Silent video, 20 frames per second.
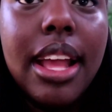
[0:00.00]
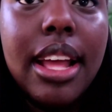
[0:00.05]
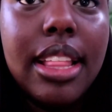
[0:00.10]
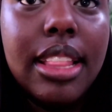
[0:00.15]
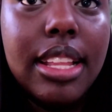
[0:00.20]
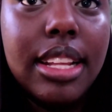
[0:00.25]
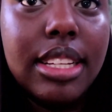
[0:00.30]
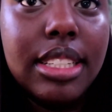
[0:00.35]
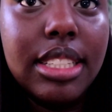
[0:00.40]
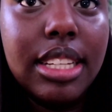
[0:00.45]

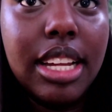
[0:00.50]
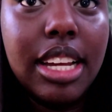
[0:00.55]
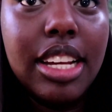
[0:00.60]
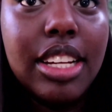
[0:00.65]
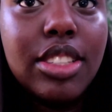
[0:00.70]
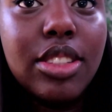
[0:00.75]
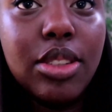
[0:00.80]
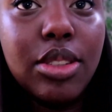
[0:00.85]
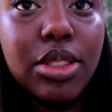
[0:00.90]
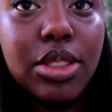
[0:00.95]
And then today
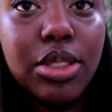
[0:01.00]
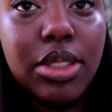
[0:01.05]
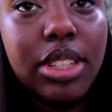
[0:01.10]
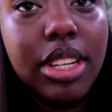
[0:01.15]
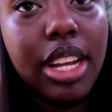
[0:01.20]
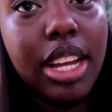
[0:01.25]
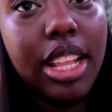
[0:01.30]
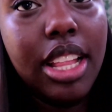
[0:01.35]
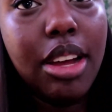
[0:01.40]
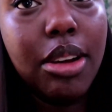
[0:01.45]
is also the
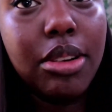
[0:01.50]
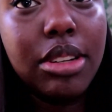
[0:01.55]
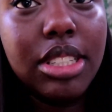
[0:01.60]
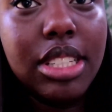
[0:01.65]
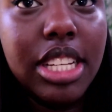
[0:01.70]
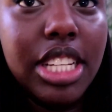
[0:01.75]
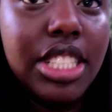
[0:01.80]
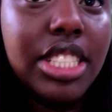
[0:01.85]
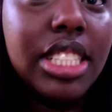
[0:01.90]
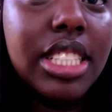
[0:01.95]
day that we're
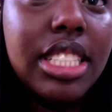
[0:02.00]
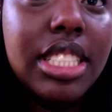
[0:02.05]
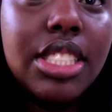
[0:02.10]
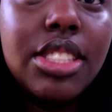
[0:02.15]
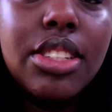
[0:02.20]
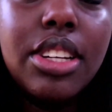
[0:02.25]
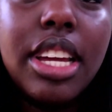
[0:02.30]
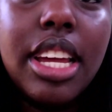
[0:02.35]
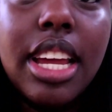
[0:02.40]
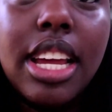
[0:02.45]
teaching these
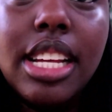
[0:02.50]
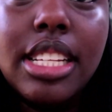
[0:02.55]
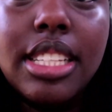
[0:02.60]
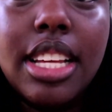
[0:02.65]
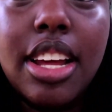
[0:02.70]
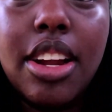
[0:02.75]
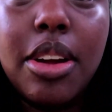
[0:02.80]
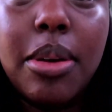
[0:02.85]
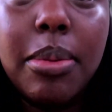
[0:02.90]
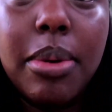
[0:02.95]
little kids
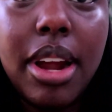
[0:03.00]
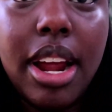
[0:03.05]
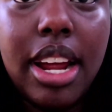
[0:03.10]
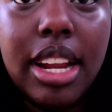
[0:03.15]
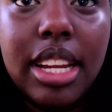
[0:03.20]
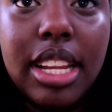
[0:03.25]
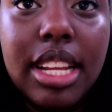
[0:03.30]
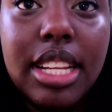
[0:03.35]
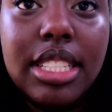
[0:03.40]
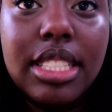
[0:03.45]
at our
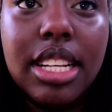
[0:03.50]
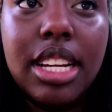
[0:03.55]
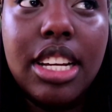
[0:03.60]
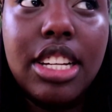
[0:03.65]
practice